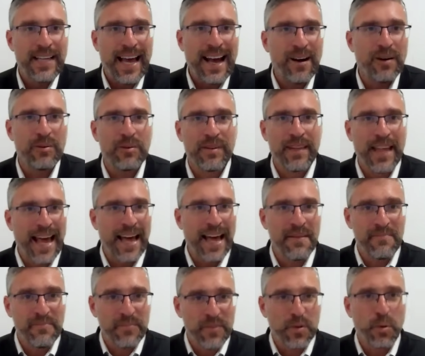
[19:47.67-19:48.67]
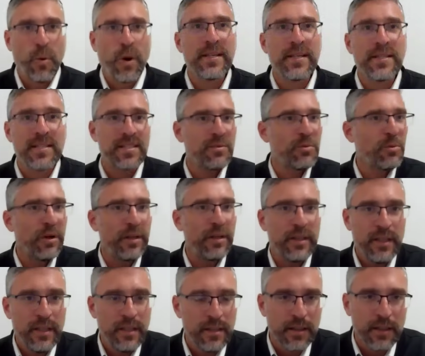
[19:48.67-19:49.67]
out that twice in one
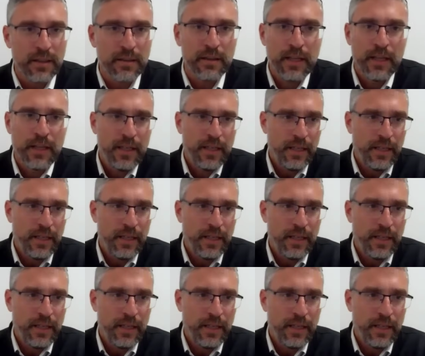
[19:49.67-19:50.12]
year